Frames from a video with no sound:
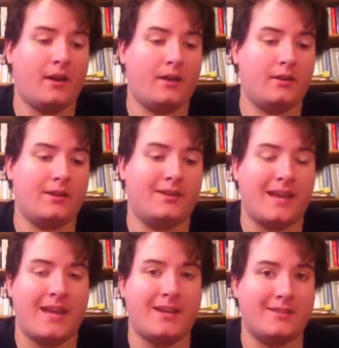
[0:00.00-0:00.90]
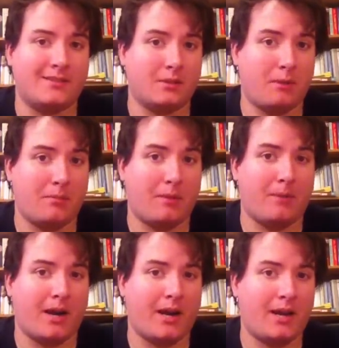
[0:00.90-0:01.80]
The date is slipping my
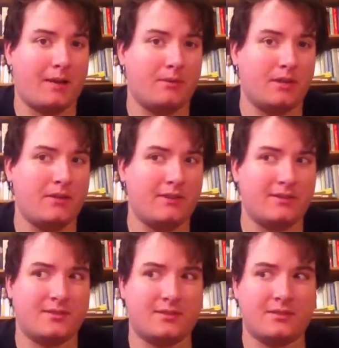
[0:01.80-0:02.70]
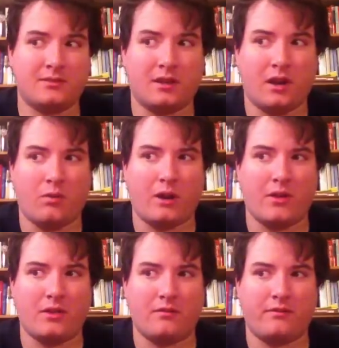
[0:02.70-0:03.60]
mind. I believe it's
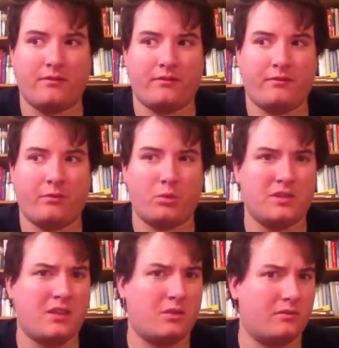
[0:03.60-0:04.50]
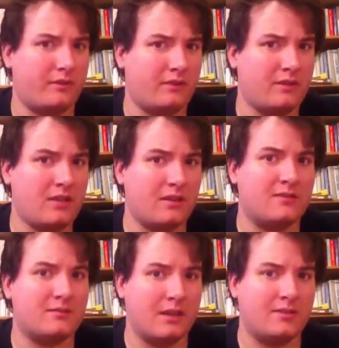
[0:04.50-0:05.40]
around the 14th or
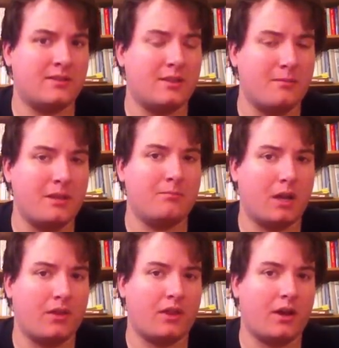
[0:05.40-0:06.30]
15th. It's in the mid-month.